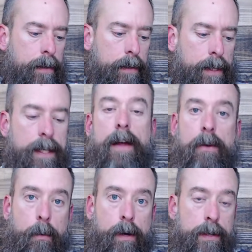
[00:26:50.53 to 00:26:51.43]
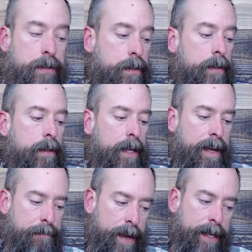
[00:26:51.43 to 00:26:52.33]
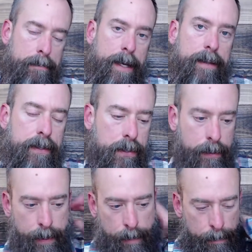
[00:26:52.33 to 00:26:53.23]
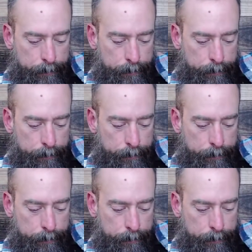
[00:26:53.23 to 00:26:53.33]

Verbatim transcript: In other words, if I can make this clear,